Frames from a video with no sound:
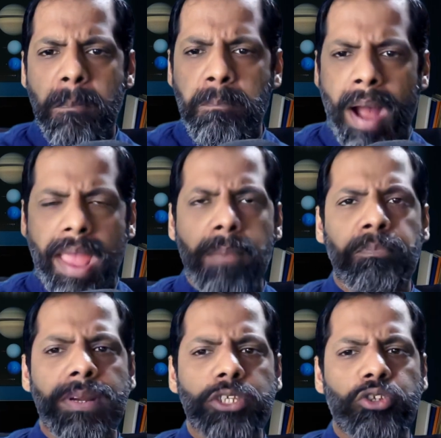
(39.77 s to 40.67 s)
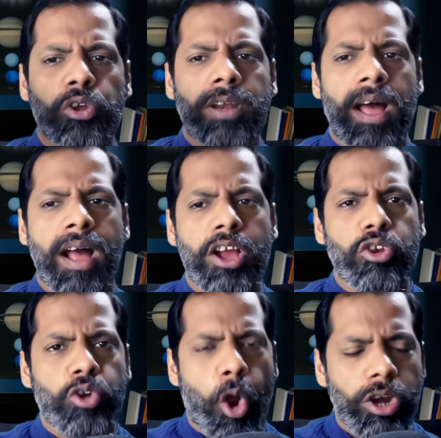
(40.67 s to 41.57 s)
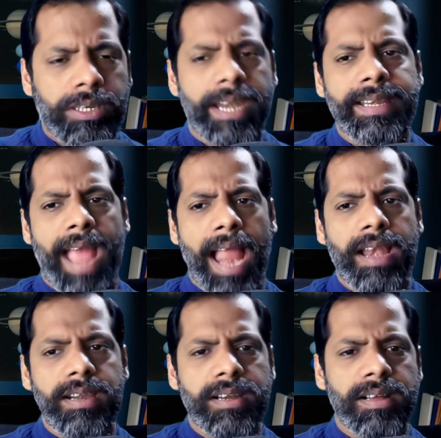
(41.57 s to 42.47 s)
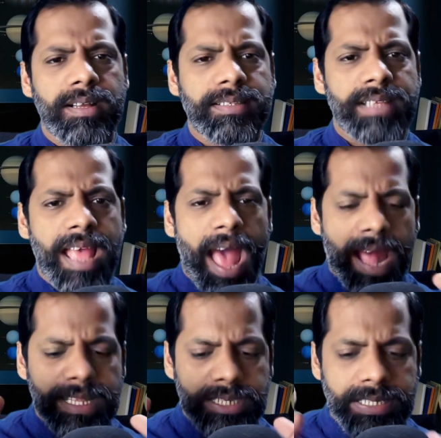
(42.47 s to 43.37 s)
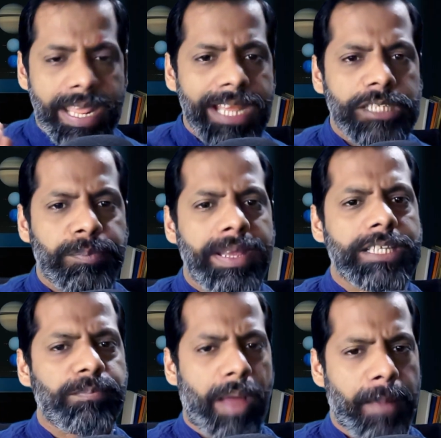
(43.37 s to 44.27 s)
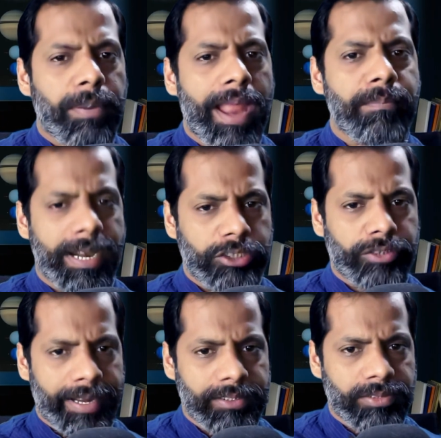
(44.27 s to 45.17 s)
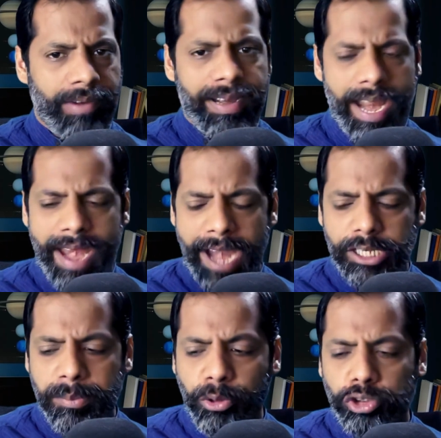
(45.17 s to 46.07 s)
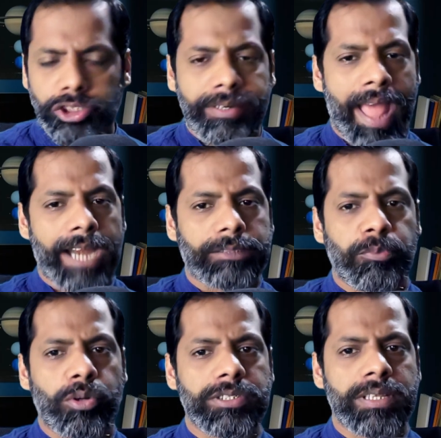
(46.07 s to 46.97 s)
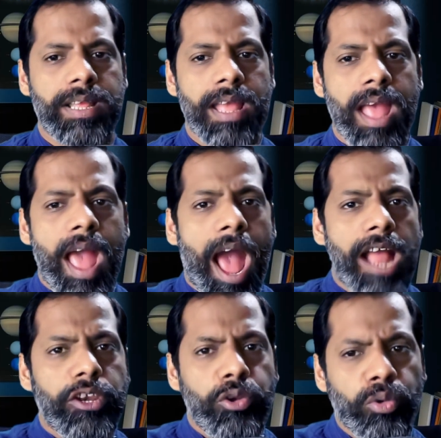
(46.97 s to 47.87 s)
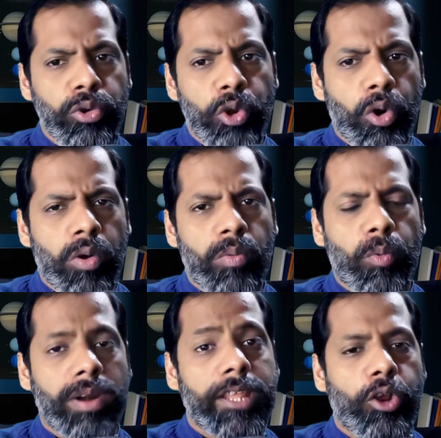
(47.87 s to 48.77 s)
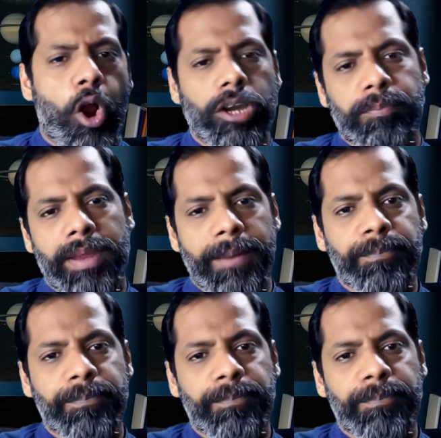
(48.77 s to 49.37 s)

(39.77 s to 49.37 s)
buyer persona, content calendars, and stage-based pipeline metrics, right? An attribution dashboard. And you know what they got me.